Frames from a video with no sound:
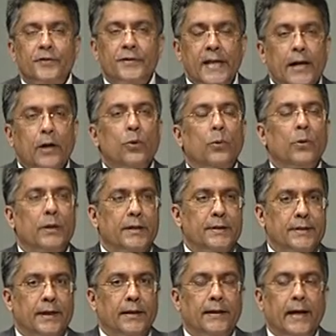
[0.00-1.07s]

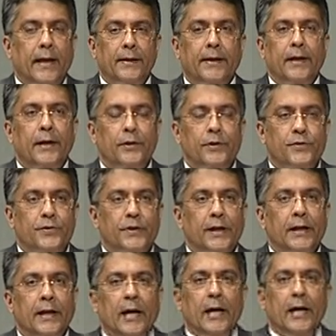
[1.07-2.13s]
stakeholders in the healthcare
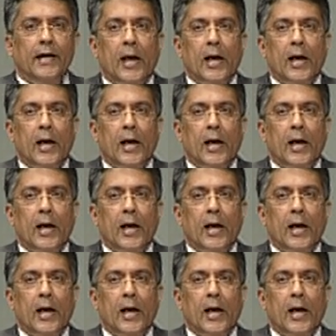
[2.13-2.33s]
industry.